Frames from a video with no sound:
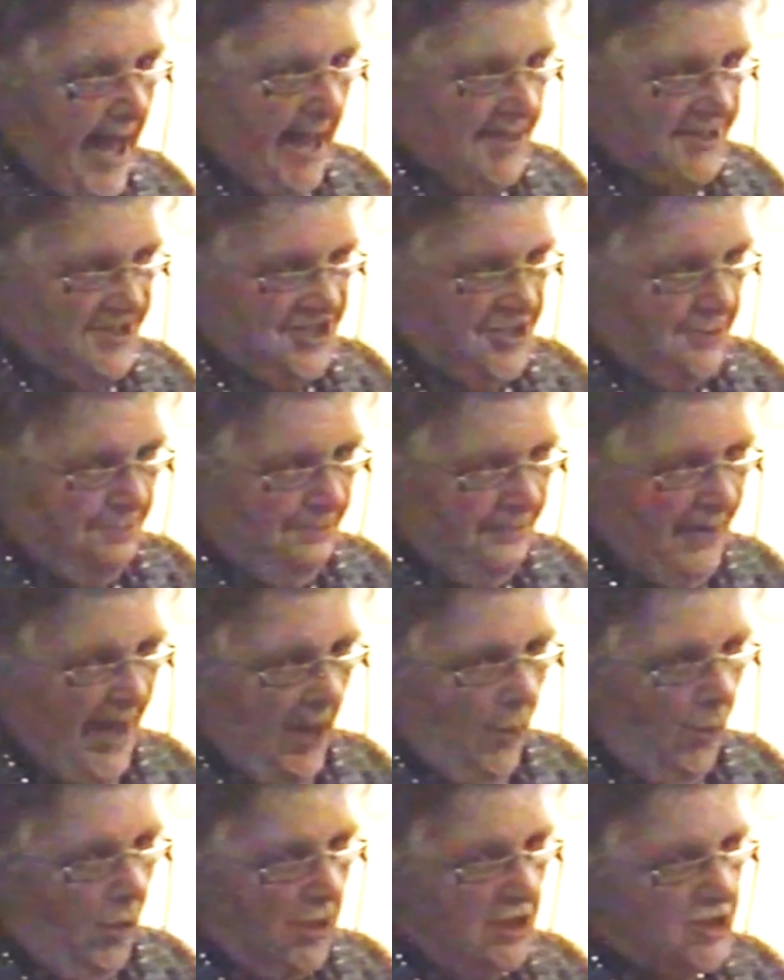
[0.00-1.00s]
has the
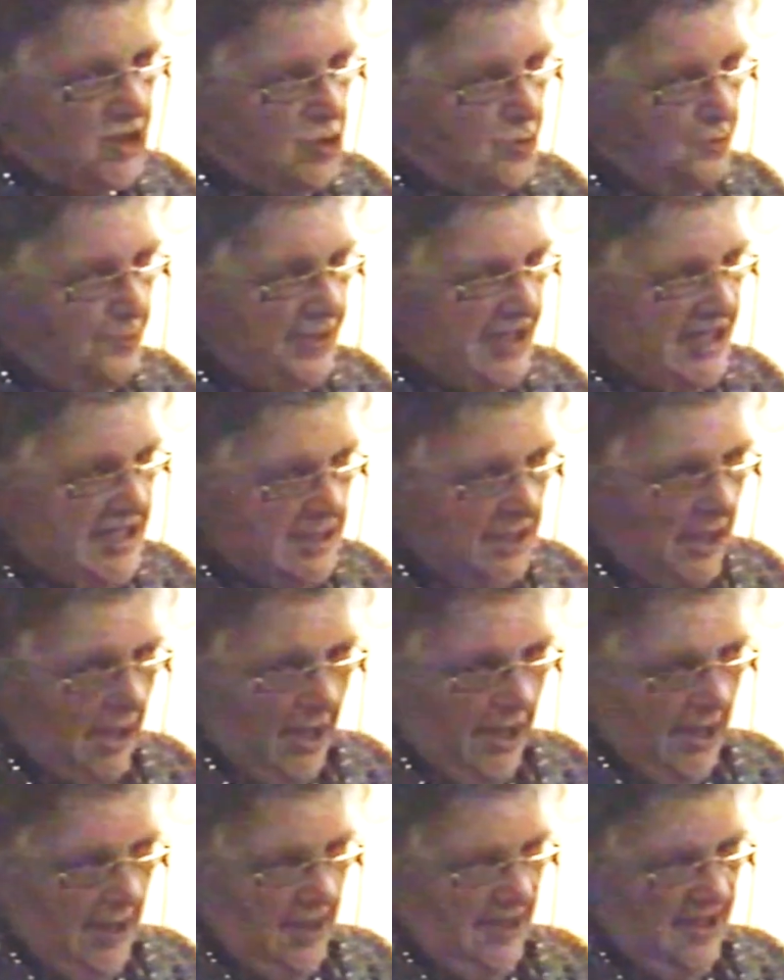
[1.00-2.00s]
power to
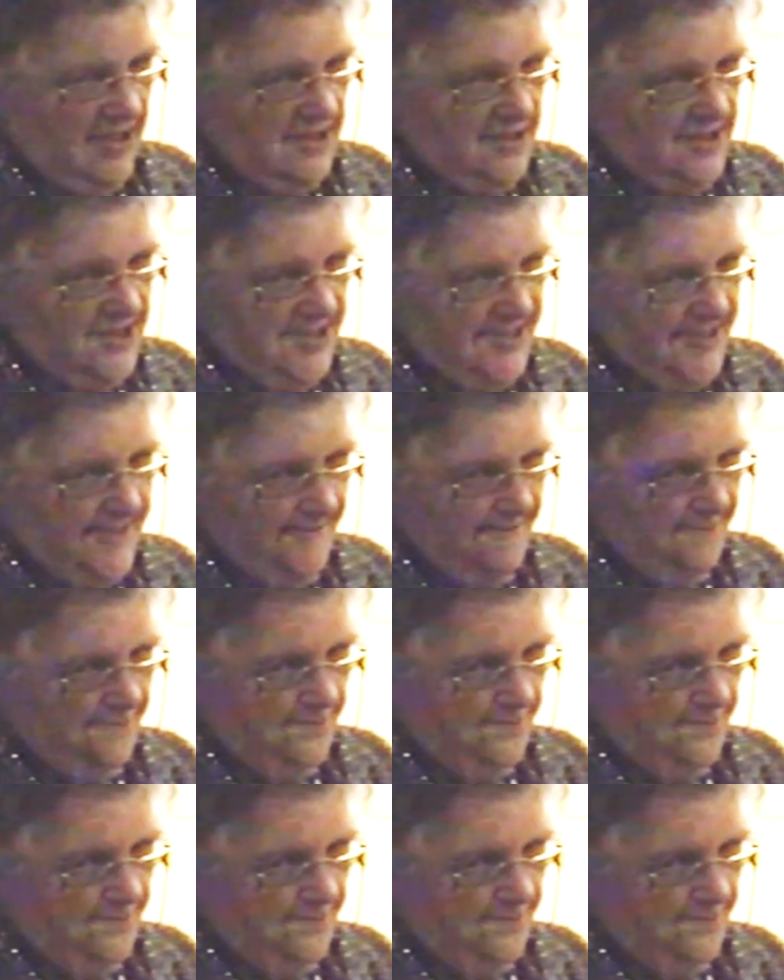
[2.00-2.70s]
penalise